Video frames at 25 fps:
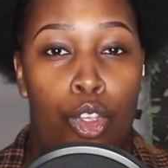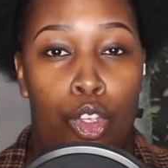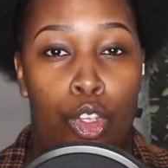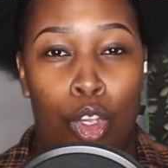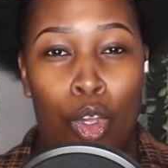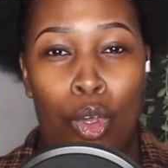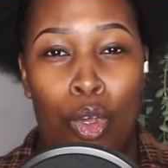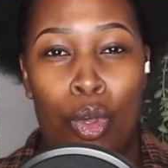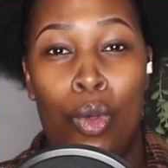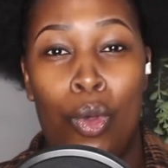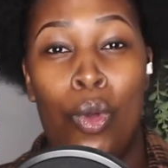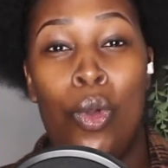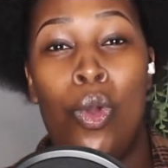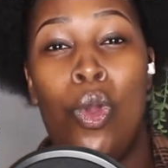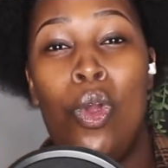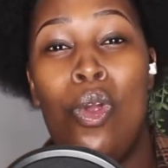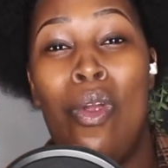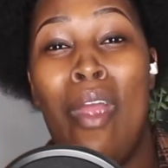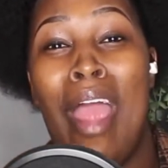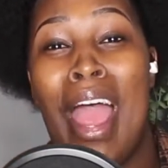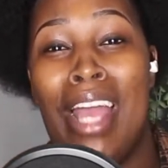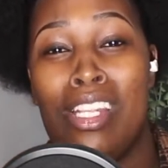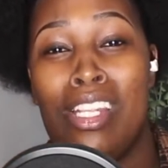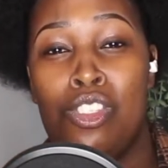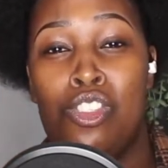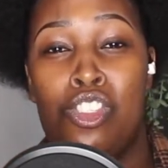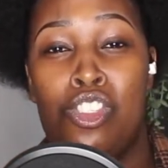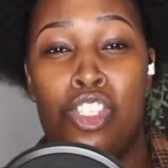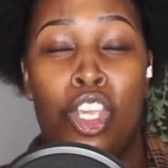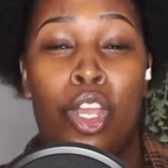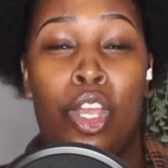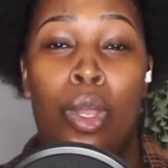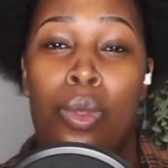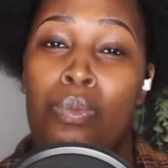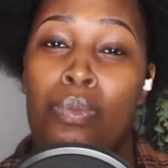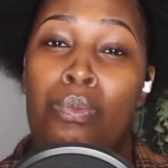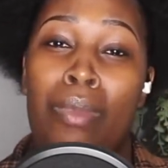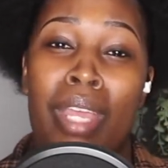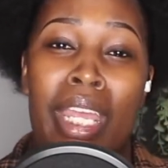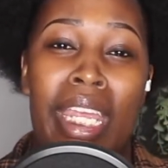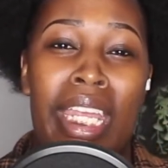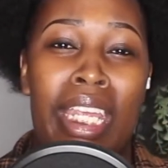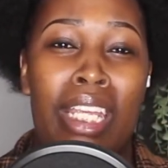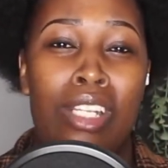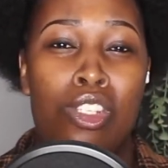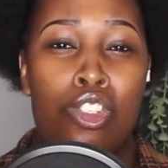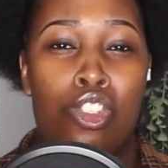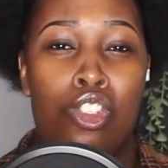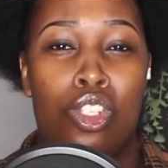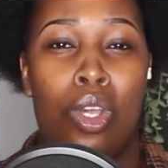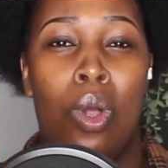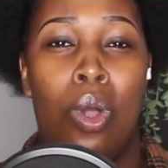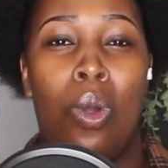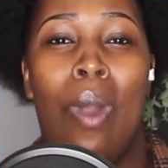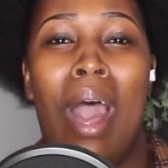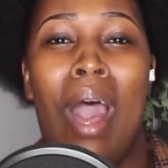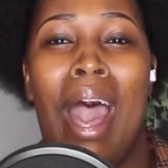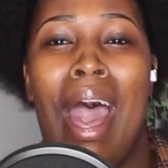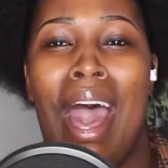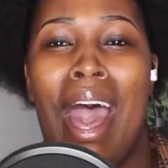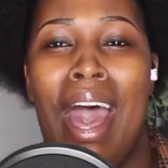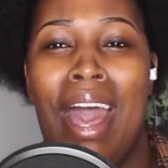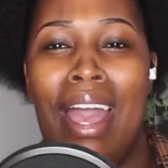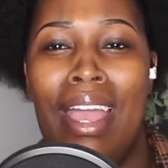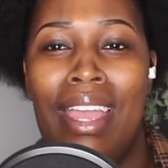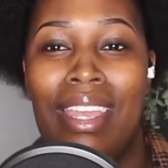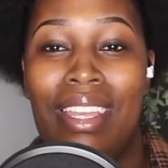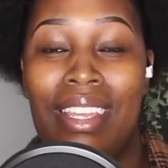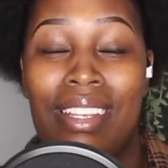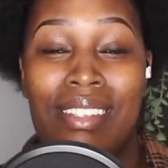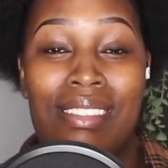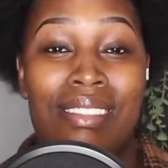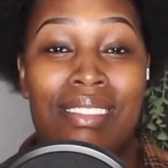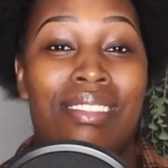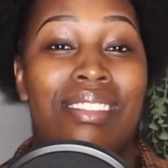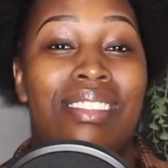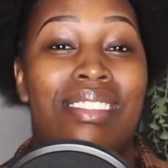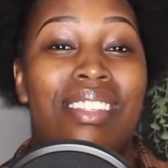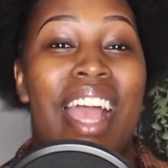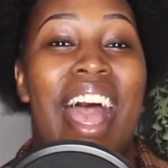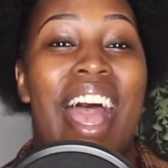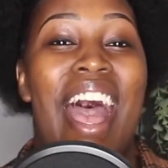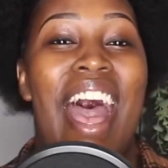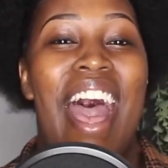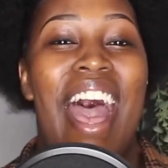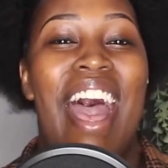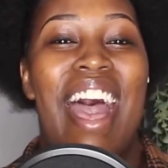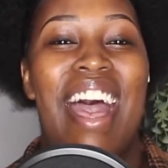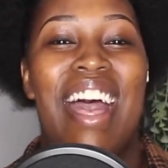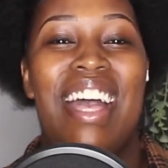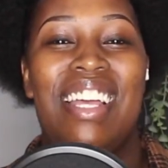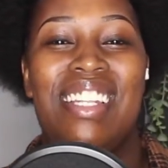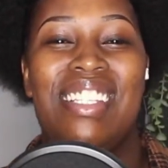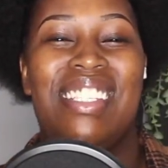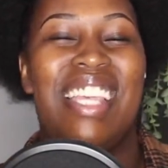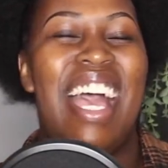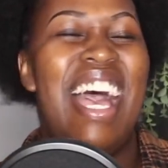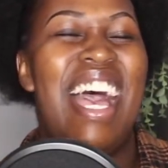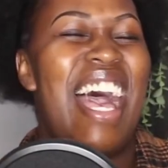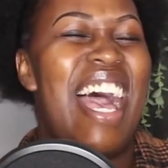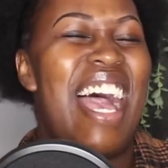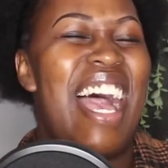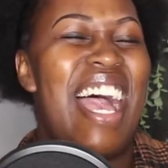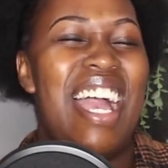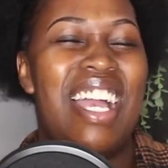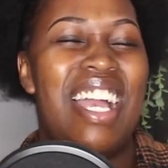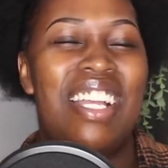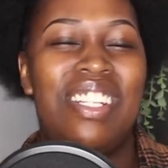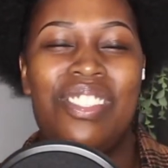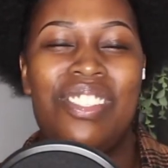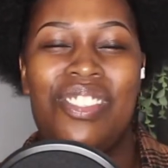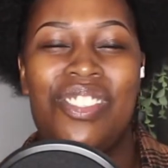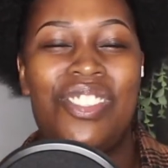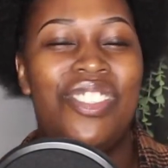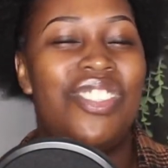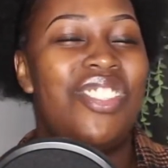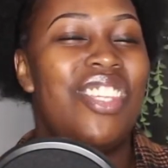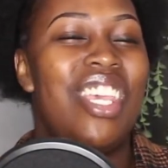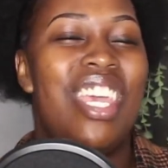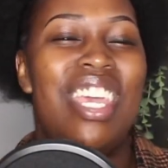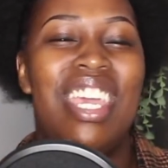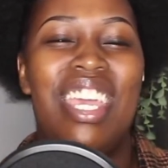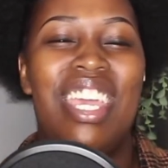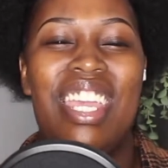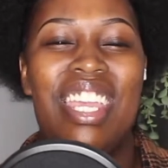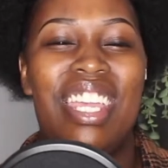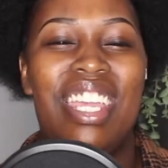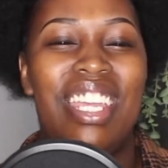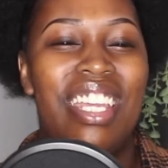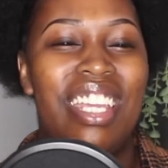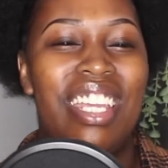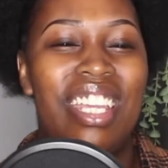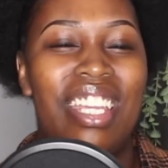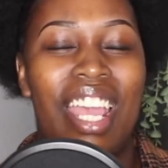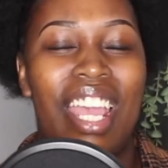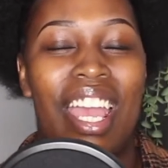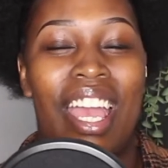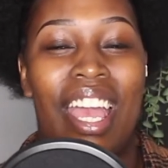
you rescued me so I could stand and sing.